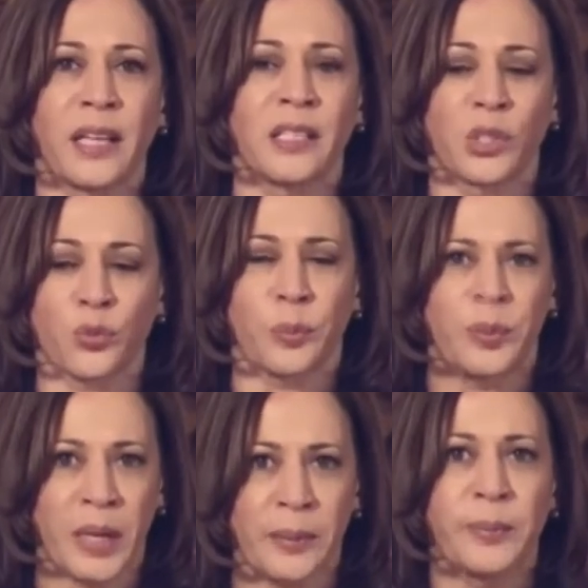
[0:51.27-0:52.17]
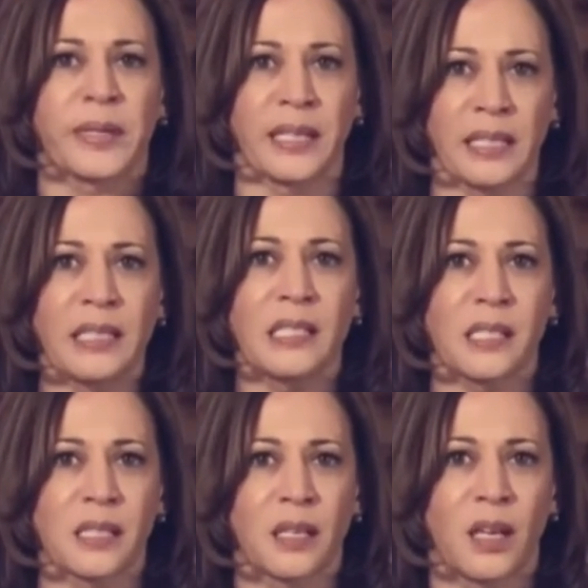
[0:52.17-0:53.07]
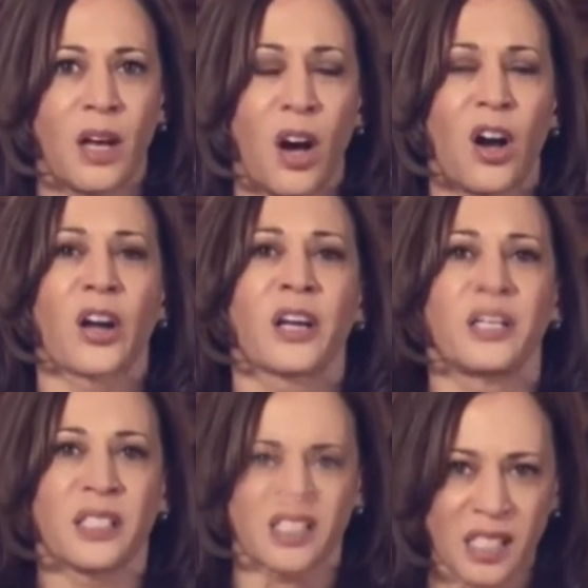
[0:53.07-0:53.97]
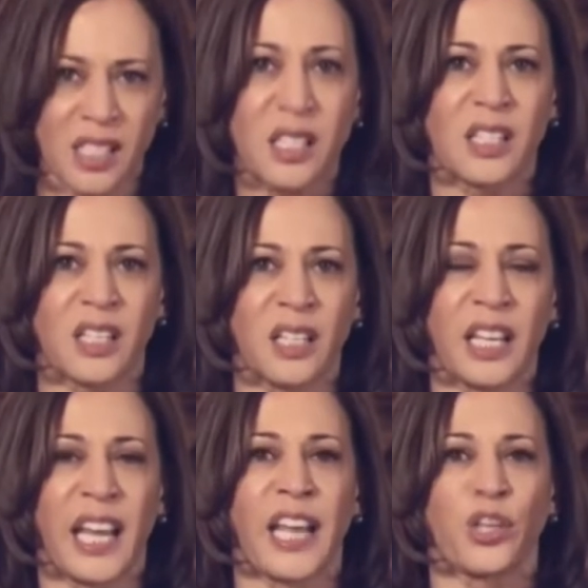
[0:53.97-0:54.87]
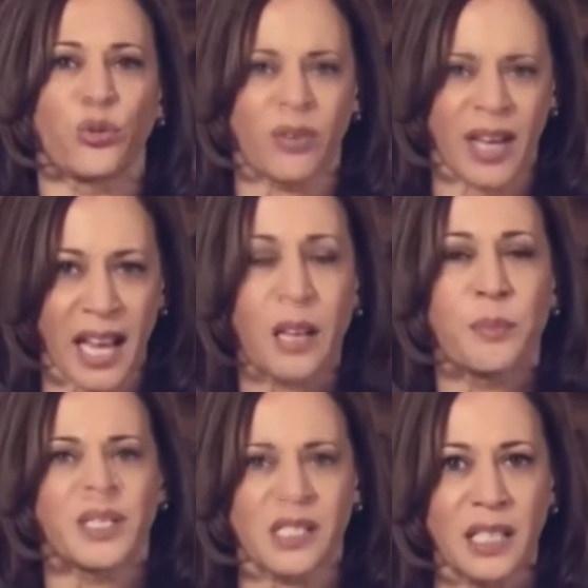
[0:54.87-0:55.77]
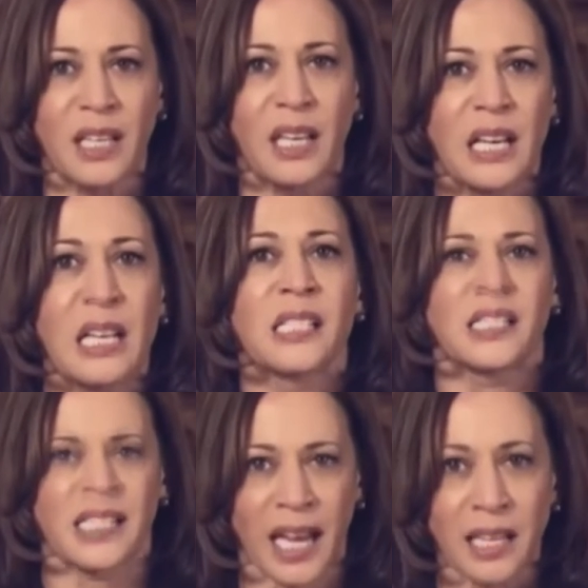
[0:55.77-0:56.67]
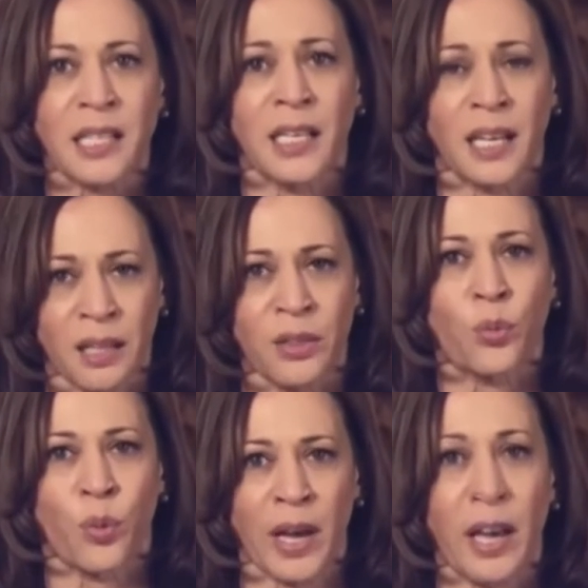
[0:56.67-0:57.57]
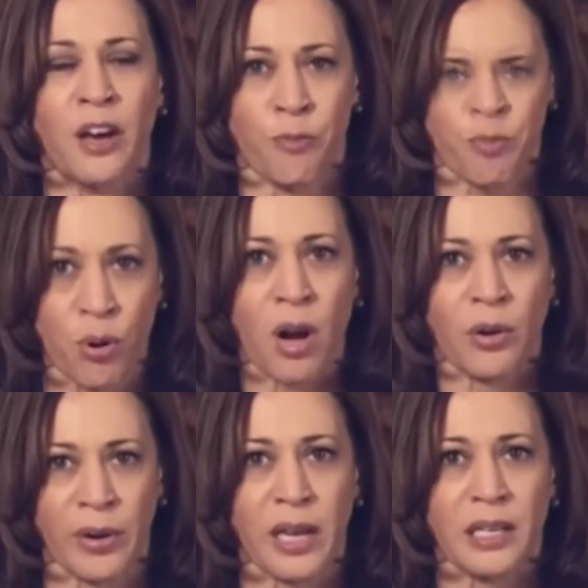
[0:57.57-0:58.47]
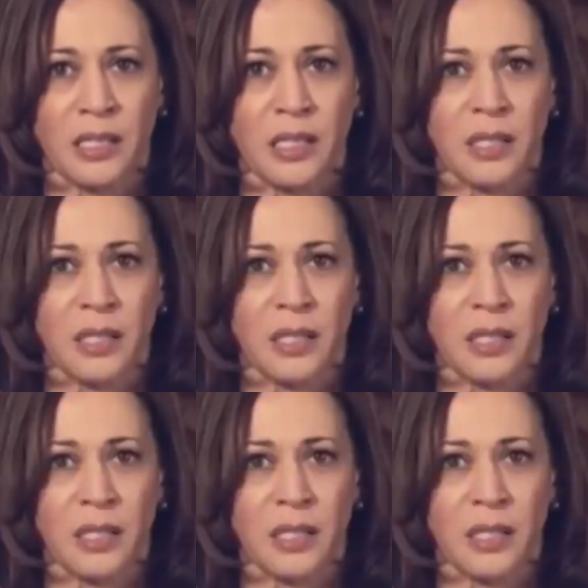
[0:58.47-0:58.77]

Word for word: The fact is, Republicans are consistently and unanimously standing in the way of progress.